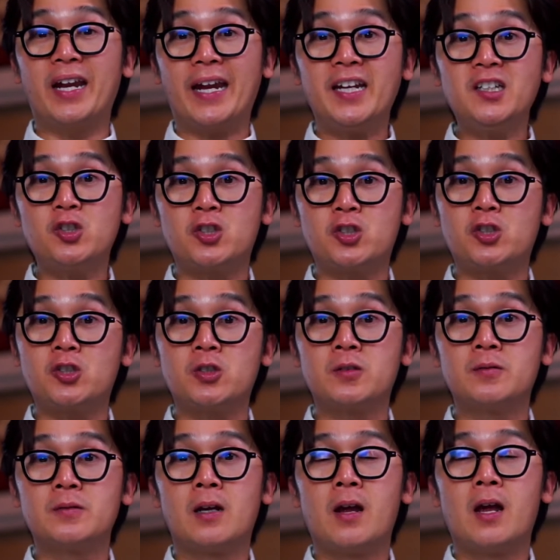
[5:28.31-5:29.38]
h,
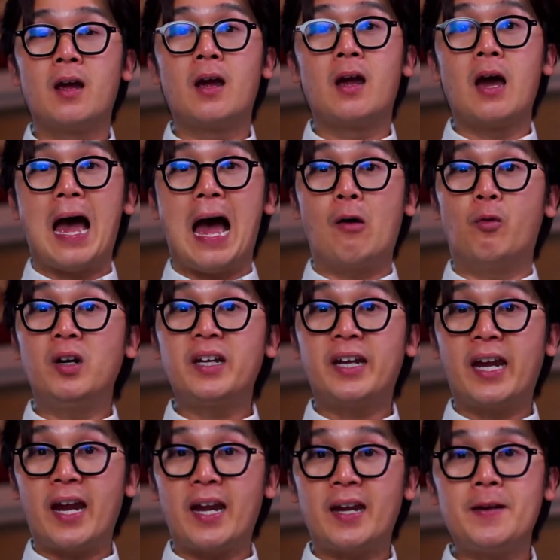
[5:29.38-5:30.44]
our
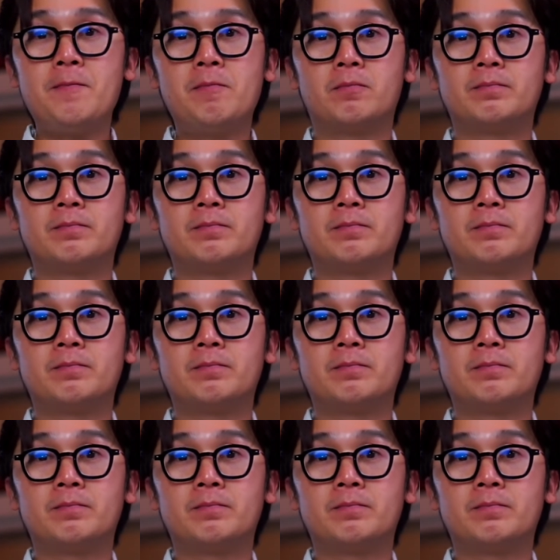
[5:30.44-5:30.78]
k,